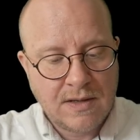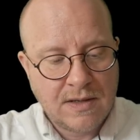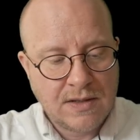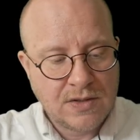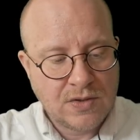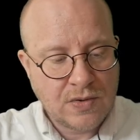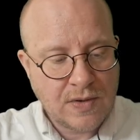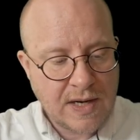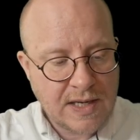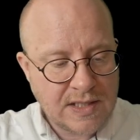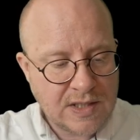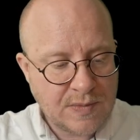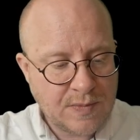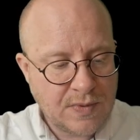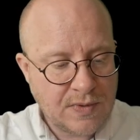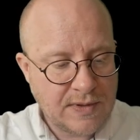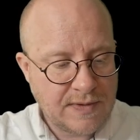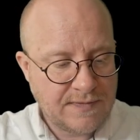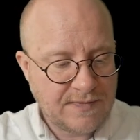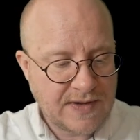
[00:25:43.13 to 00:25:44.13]

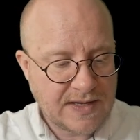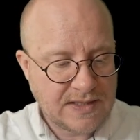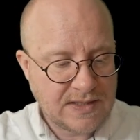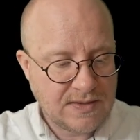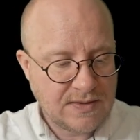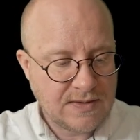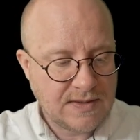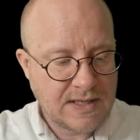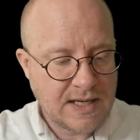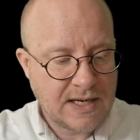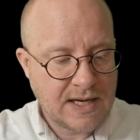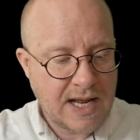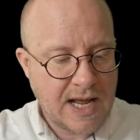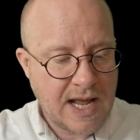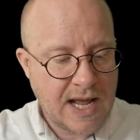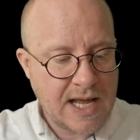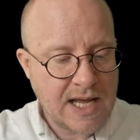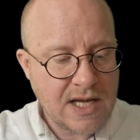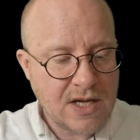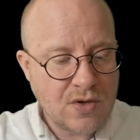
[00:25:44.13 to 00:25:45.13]
Transport vessels and
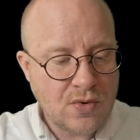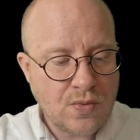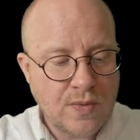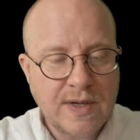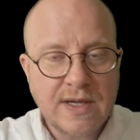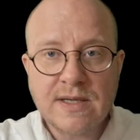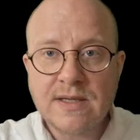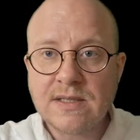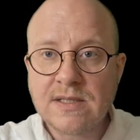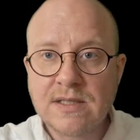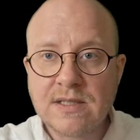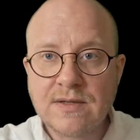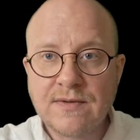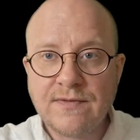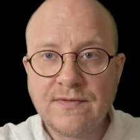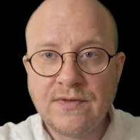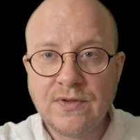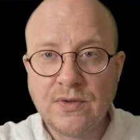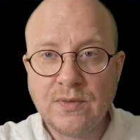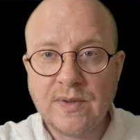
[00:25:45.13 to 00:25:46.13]
aqueous
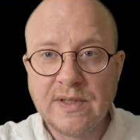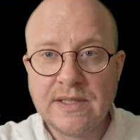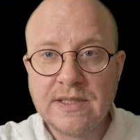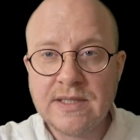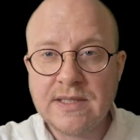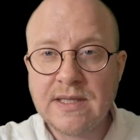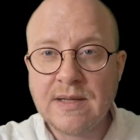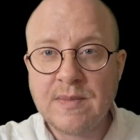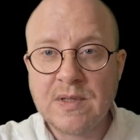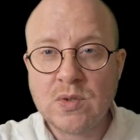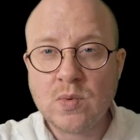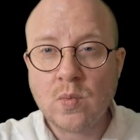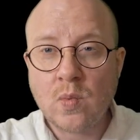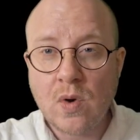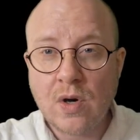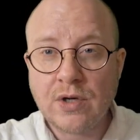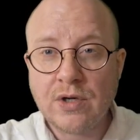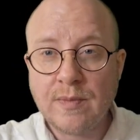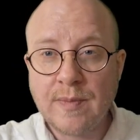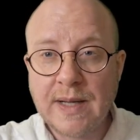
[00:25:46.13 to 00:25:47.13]
fluids, that means
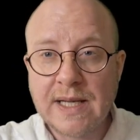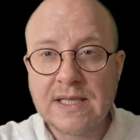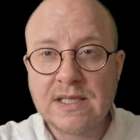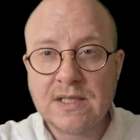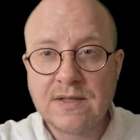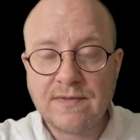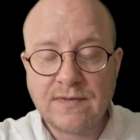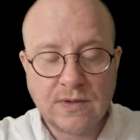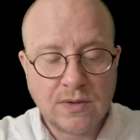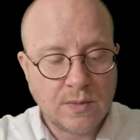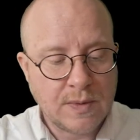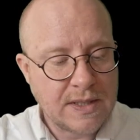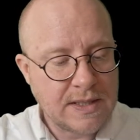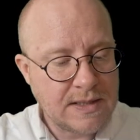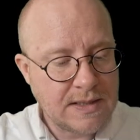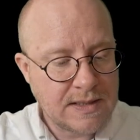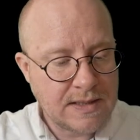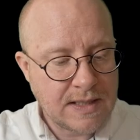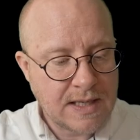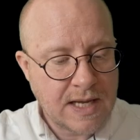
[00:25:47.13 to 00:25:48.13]
water-based
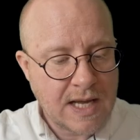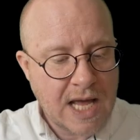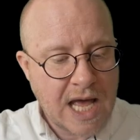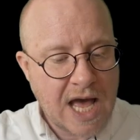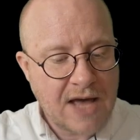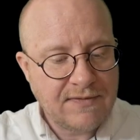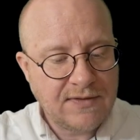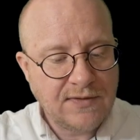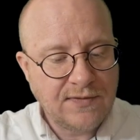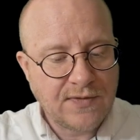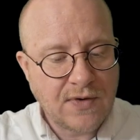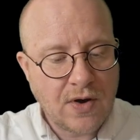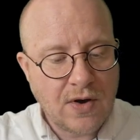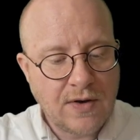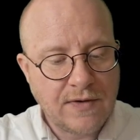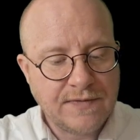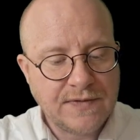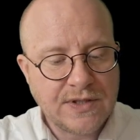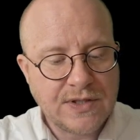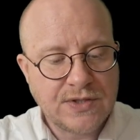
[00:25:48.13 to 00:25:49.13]
fluids, have
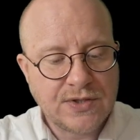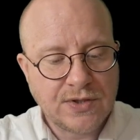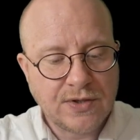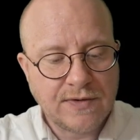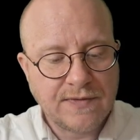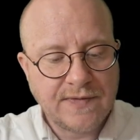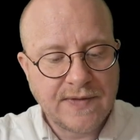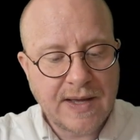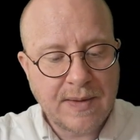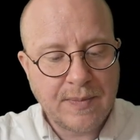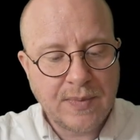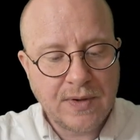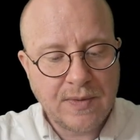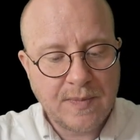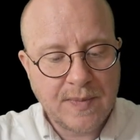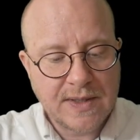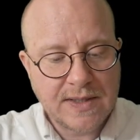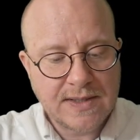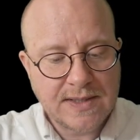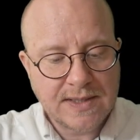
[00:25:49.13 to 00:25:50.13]
evolved to serve that
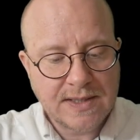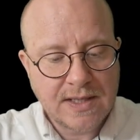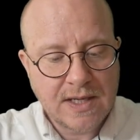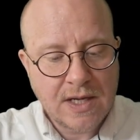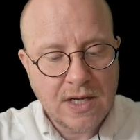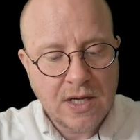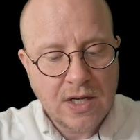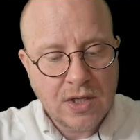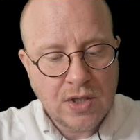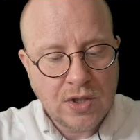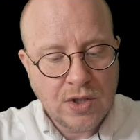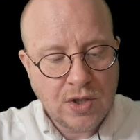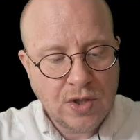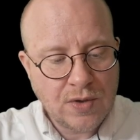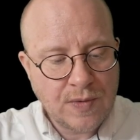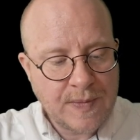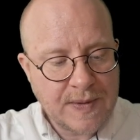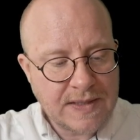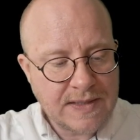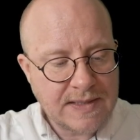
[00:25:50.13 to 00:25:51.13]
purpose.
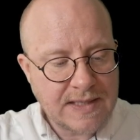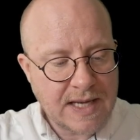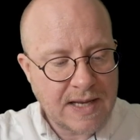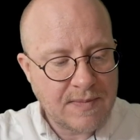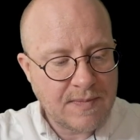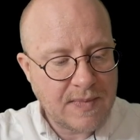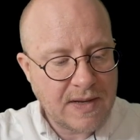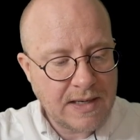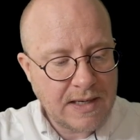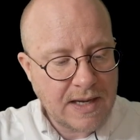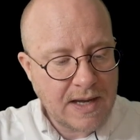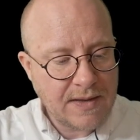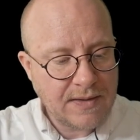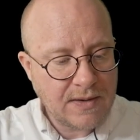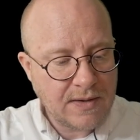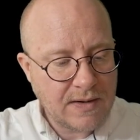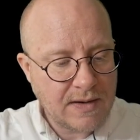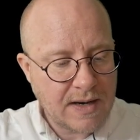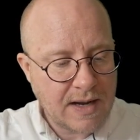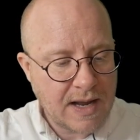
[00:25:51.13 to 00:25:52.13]
Humans and many
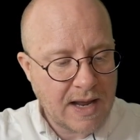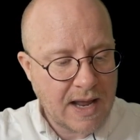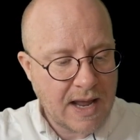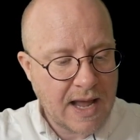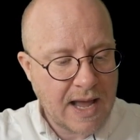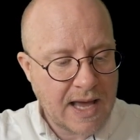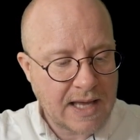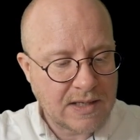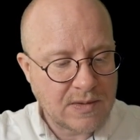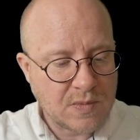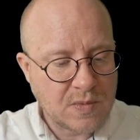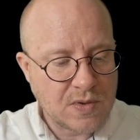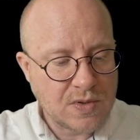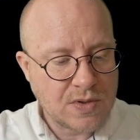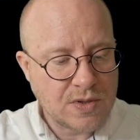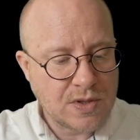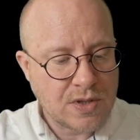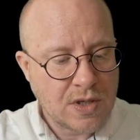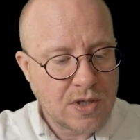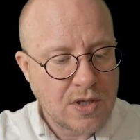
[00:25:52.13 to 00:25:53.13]
other
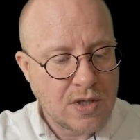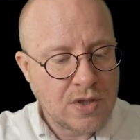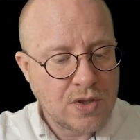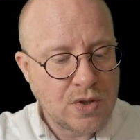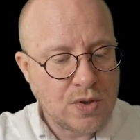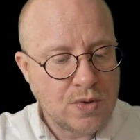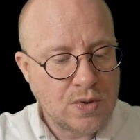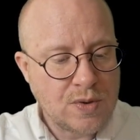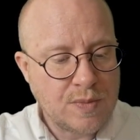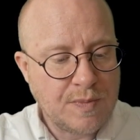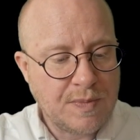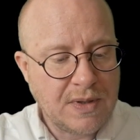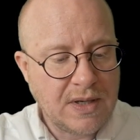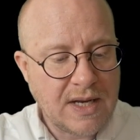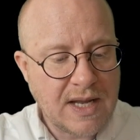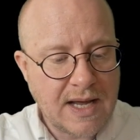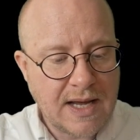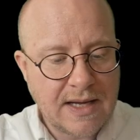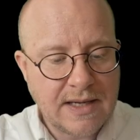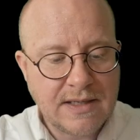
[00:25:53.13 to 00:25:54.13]
animals use
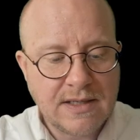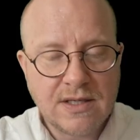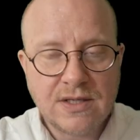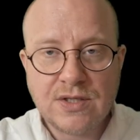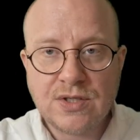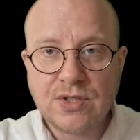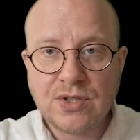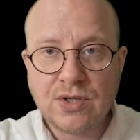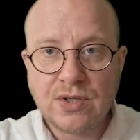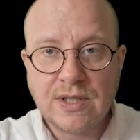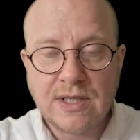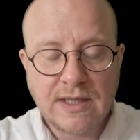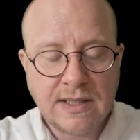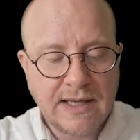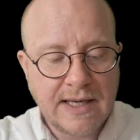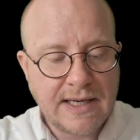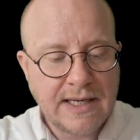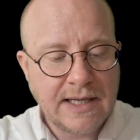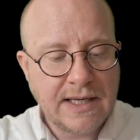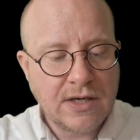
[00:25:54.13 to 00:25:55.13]
blood
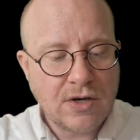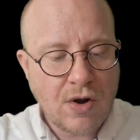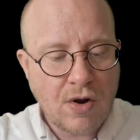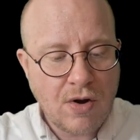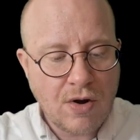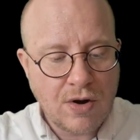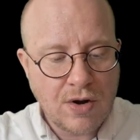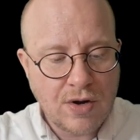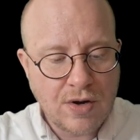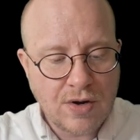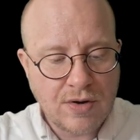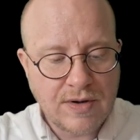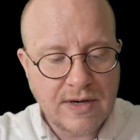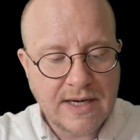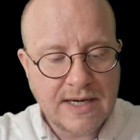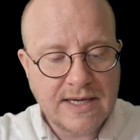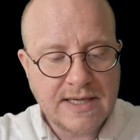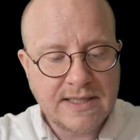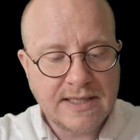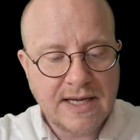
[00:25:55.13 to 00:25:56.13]
circulating in
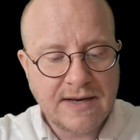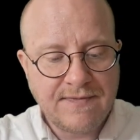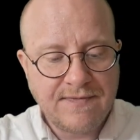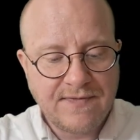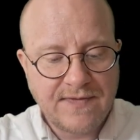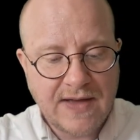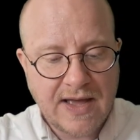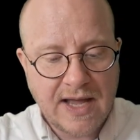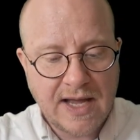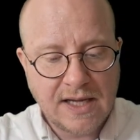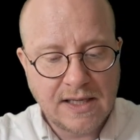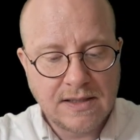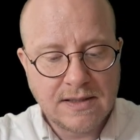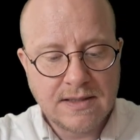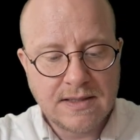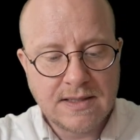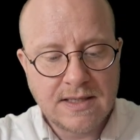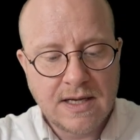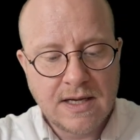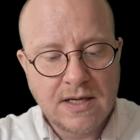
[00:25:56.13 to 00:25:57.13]
arteries and
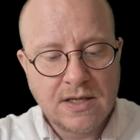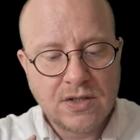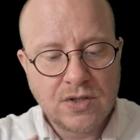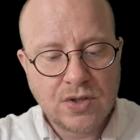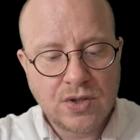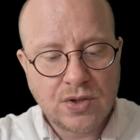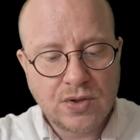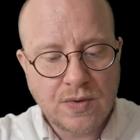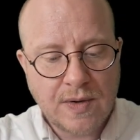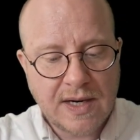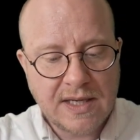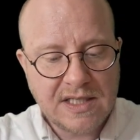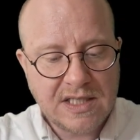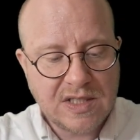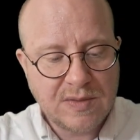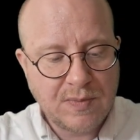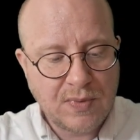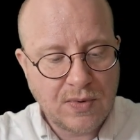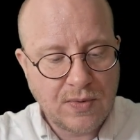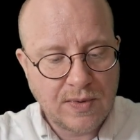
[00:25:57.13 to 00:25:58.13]
veins to
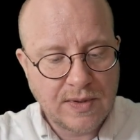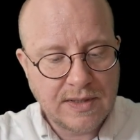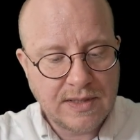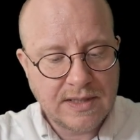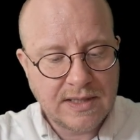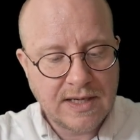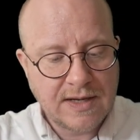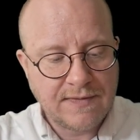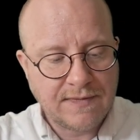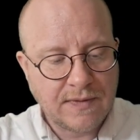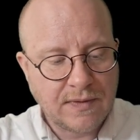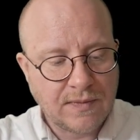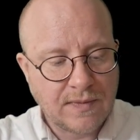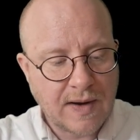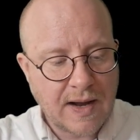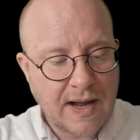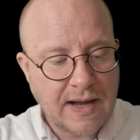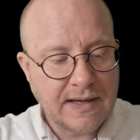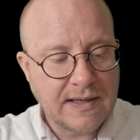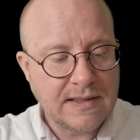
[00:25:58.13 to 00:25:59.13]
transport a
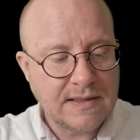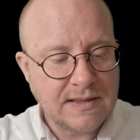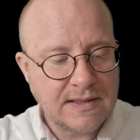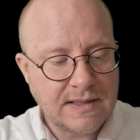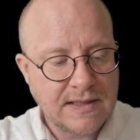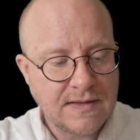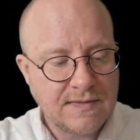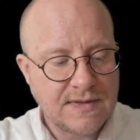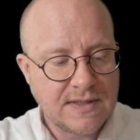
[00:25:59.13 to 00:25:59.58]
variety of